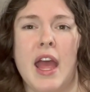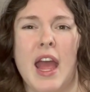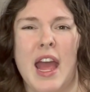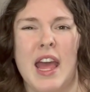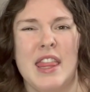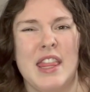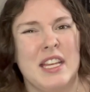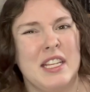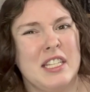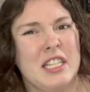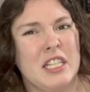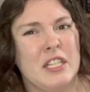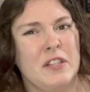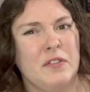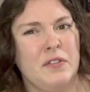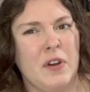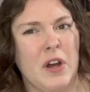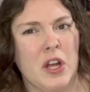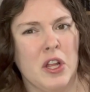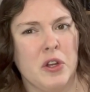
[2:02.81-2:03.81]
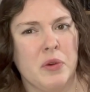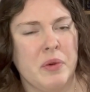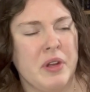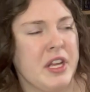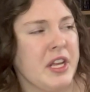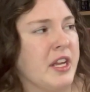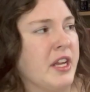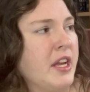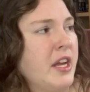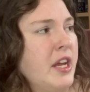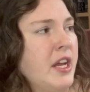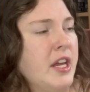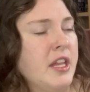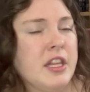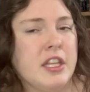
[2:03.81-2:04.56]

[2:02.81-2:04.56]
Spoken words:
And this is following